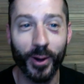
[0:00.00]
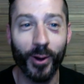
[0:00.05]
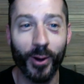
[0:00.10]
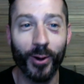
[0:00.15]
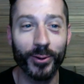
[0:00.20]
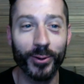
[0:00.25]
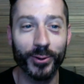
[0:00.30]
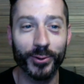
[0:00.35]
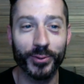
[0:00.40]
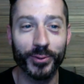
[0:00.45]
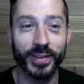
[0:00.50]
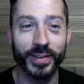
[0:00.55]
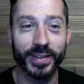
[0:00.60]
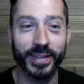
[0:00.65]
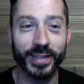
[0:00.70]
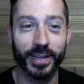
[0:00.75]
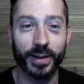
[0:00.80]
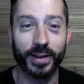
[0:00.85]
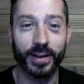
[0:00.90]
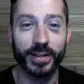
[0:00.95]
All you're
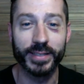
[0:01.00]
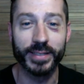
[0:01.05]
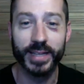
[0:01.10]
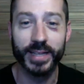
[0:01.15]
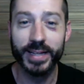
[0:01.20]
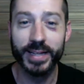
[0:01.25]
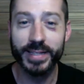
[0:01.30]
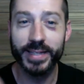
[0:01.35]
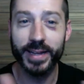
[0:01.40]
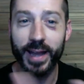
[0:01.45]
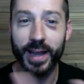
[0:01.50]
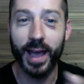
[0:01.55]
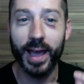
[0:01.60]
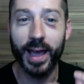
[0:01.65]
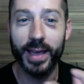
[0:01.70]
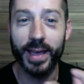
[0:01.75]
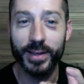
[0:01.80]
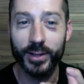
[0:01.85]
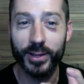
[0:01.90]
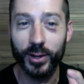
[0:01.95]
thinking about is, did
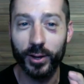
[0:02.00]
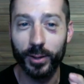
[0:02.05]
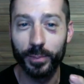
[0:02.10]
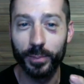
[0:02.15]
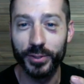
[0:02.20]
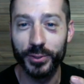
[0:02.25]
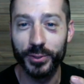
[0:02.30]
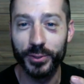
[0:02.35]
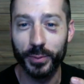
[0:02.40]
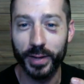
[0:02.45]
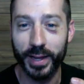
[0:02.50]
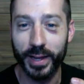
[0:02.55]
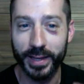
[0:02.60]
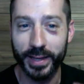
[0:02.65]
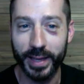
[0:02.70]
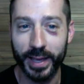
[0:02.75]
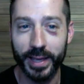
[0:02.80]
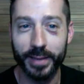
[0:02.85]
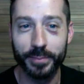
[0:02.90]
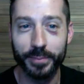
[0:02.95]
I accomplish what I
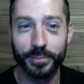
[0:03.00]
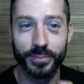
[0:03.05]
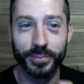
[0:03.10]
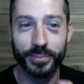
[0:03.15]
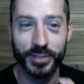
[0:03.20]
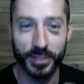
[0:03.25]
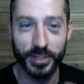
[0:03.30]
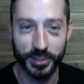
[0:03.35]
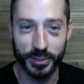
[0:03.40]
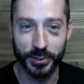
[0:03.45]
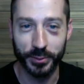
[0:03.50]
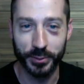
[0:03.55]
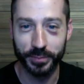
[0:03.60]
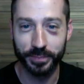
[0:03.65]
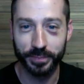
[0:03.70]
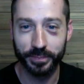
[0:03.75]
came to do?